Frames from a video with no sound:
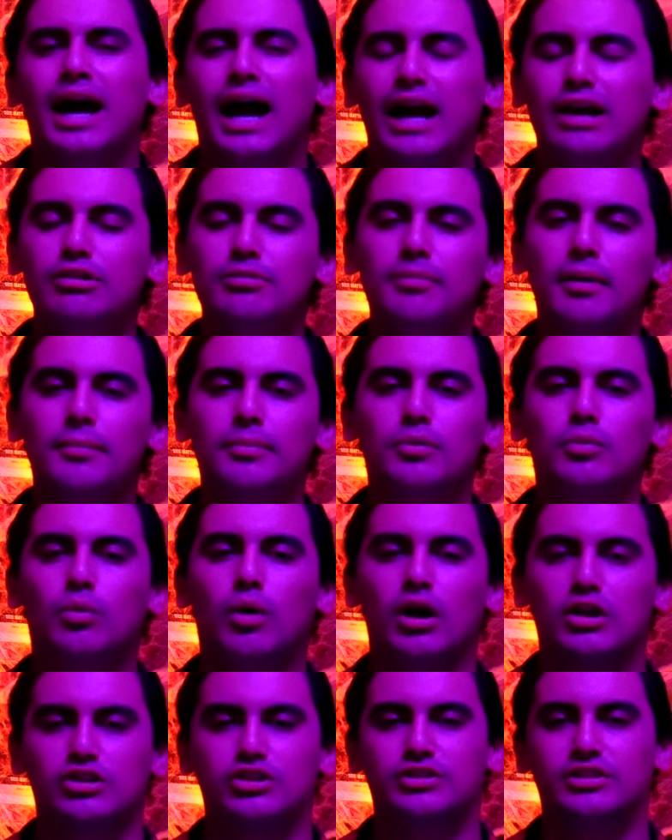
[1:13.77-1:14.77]
I remember
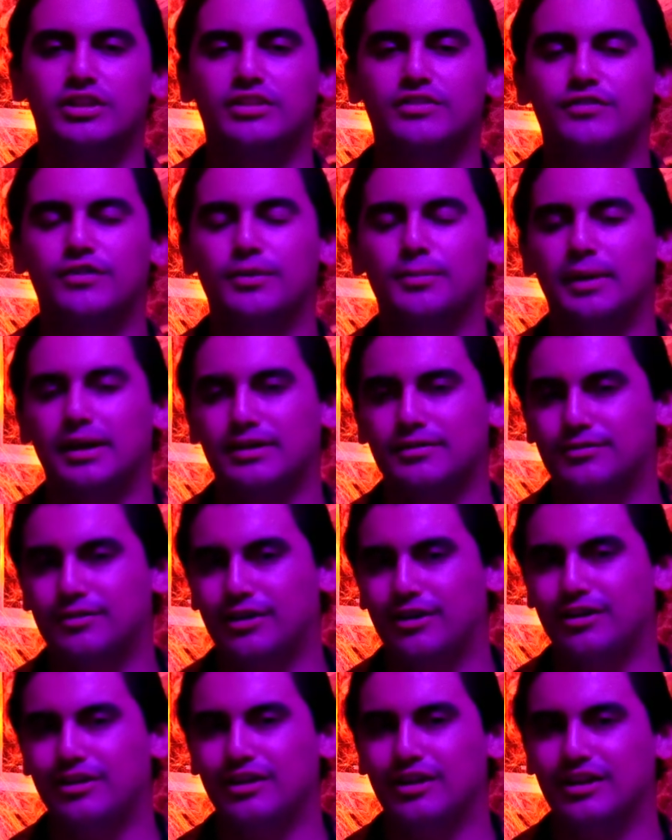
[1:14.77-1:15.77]
watching this film at a
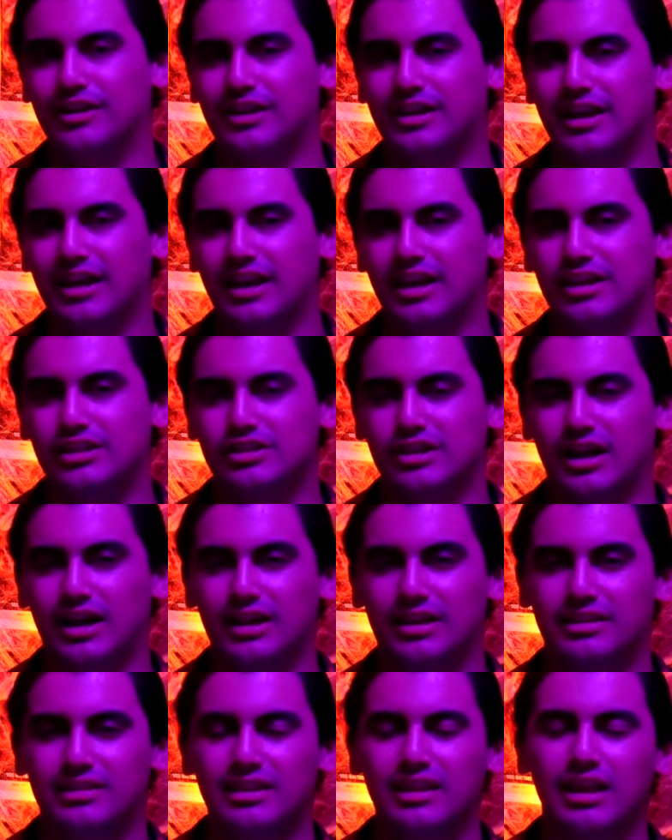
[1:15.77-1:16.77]
very young age.
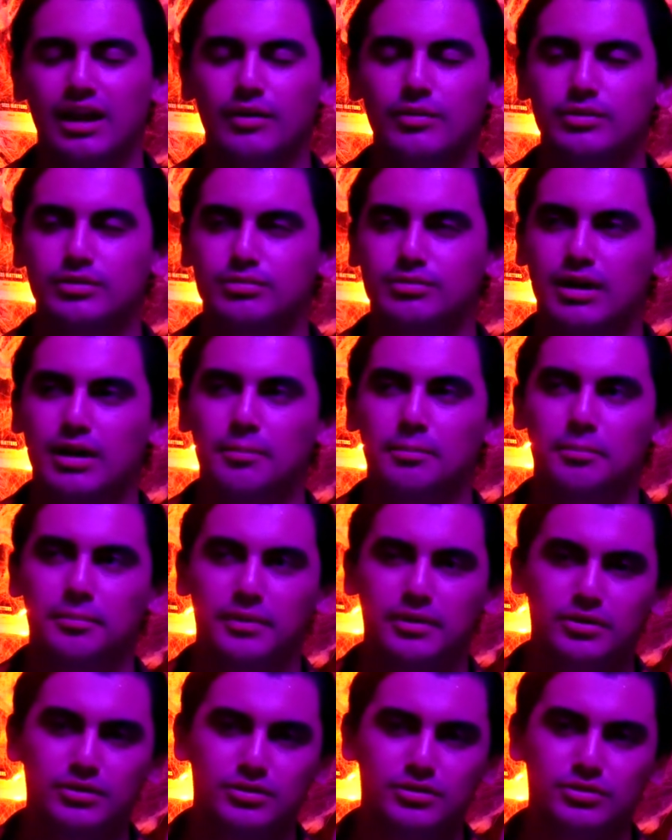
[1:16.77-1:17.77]
I think I was around
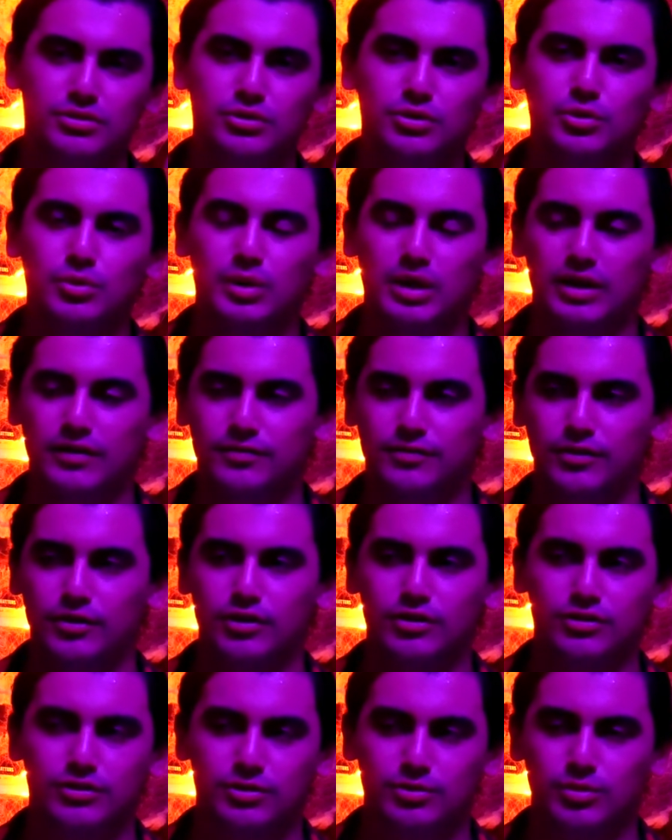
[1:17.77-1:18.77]
middle school when I
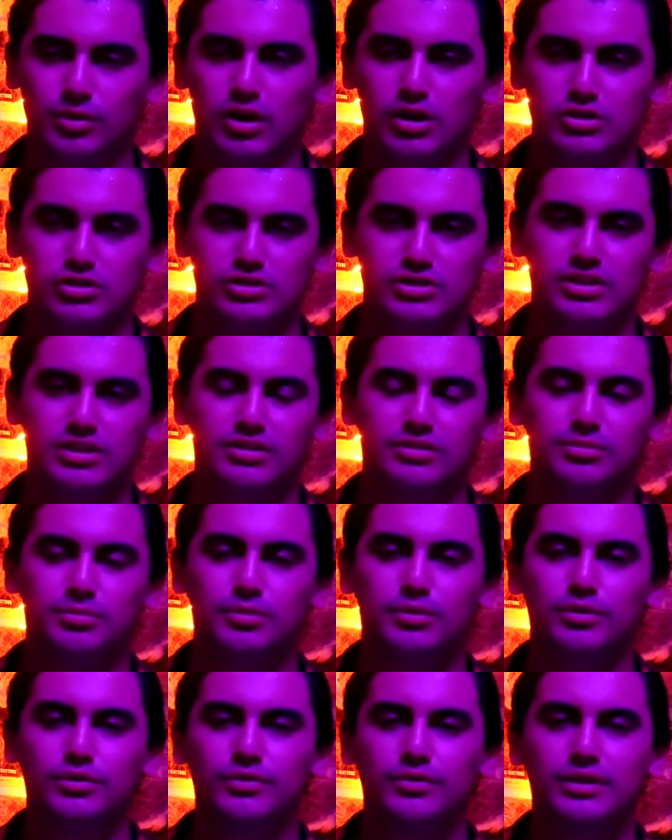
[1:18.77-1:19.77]
first watched this
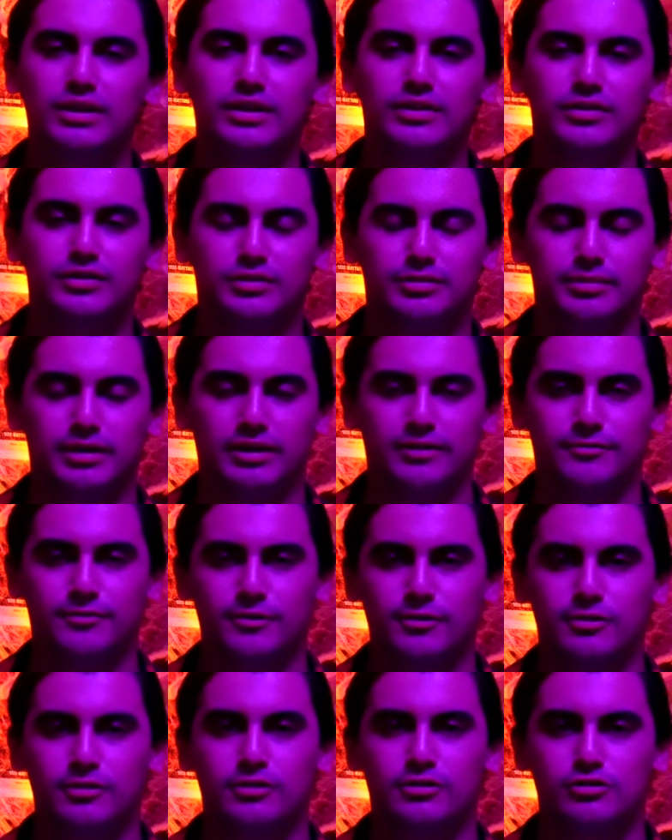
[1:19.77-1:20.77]
movie. It was my
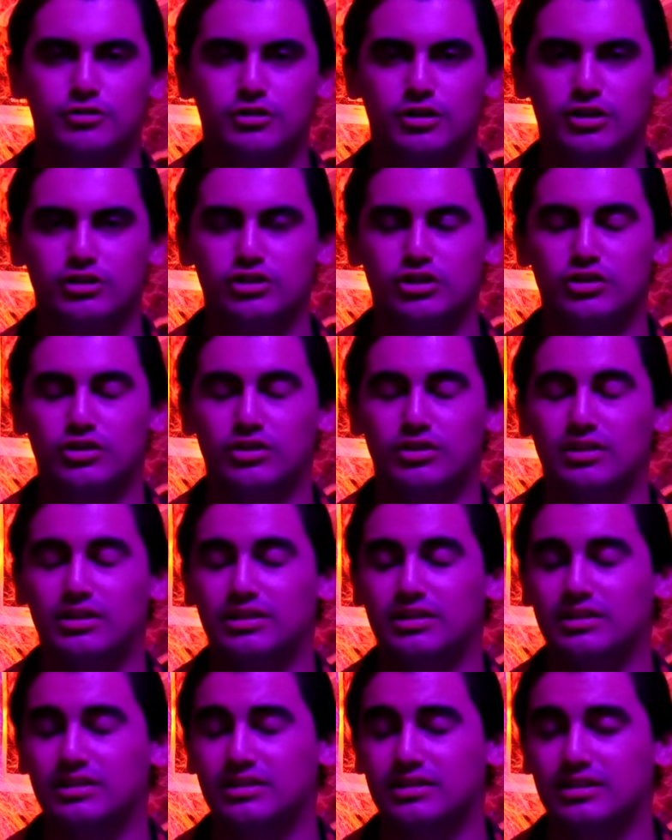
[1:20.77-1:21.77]
first introduction to
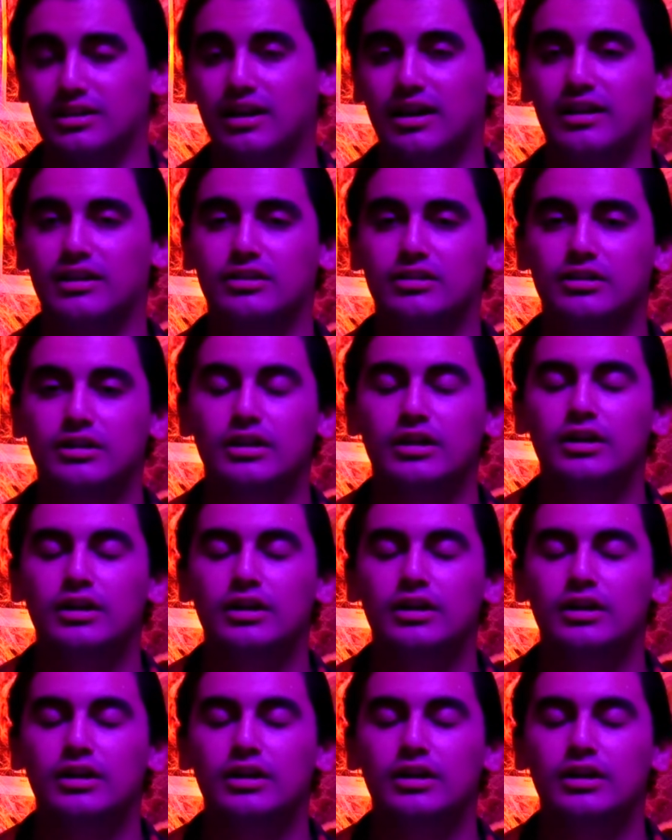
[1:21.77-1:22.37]
the entire